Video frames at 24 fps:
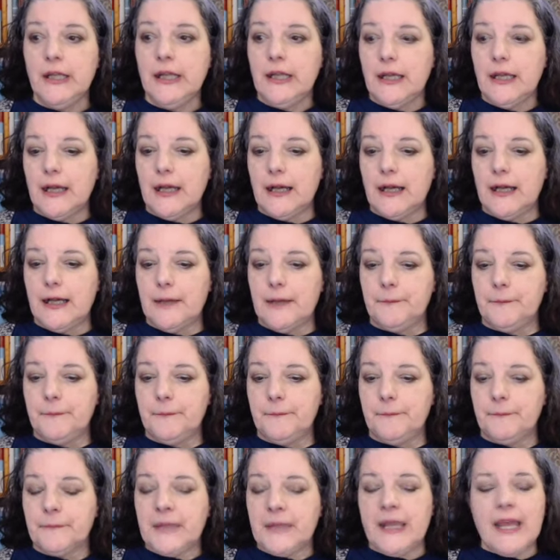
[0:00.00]
And
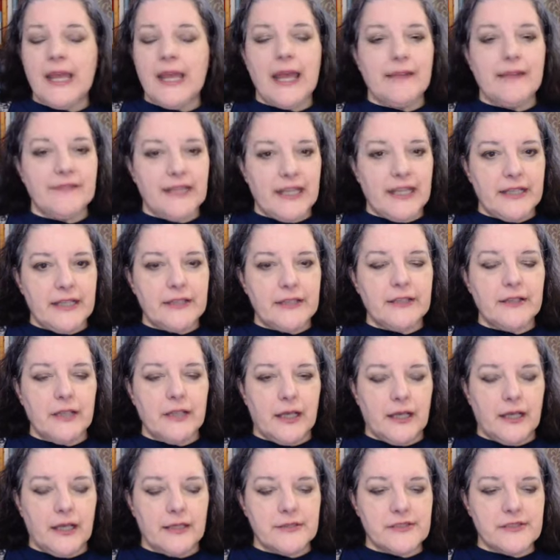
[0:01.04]
then
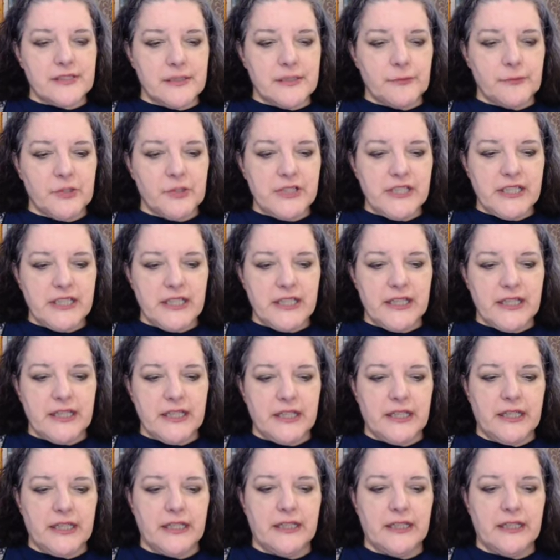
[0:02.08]
someone did
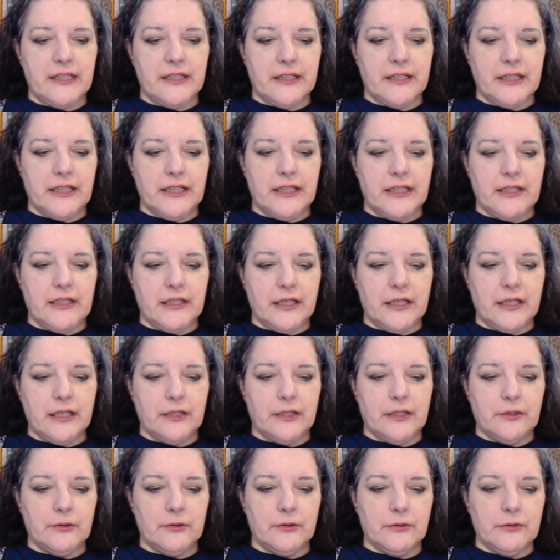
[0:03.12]
in
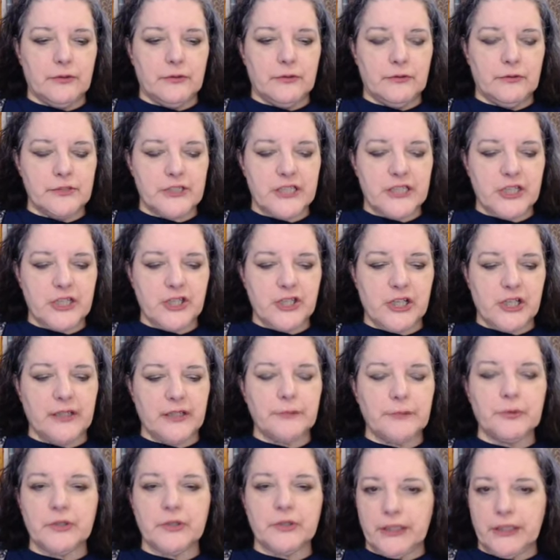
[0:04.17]
the Stitching
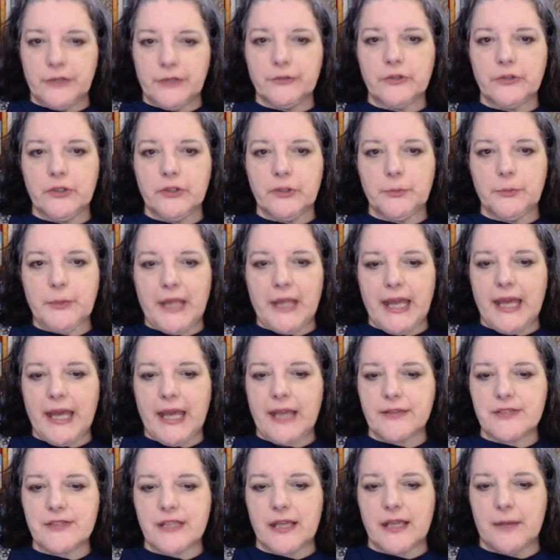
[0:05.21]
Liberally group
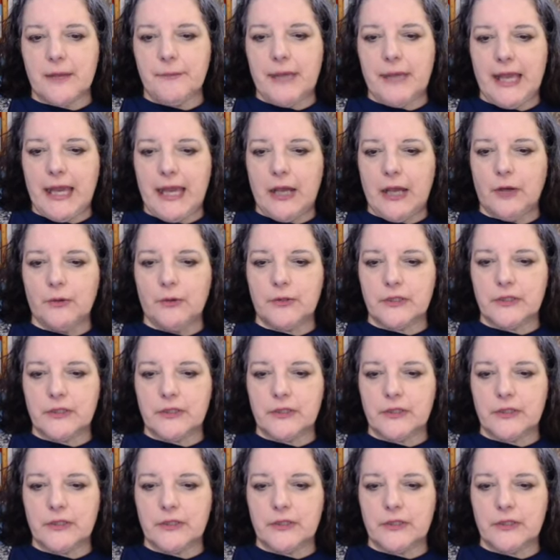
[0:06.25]
ask about,